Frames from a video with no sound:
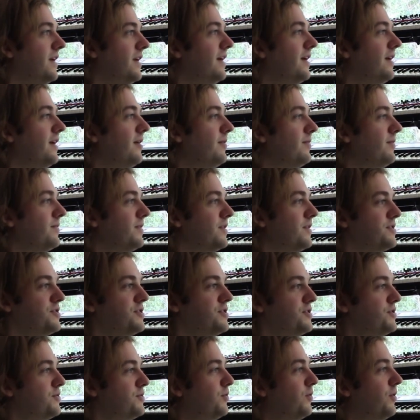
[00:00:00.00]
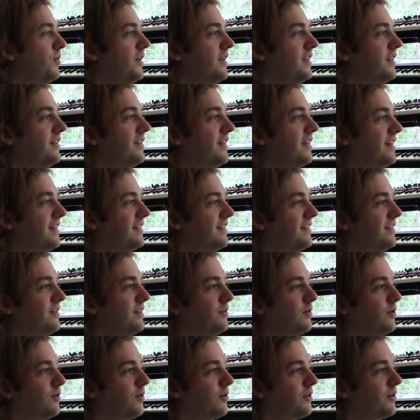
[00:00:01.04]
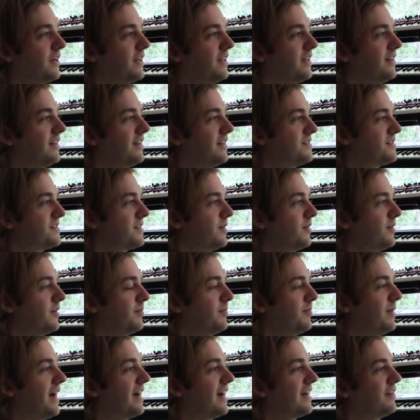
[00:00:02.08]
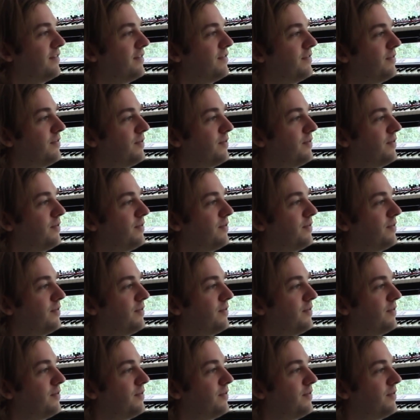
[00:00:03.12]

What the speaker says: there's just one like little organ that's going back and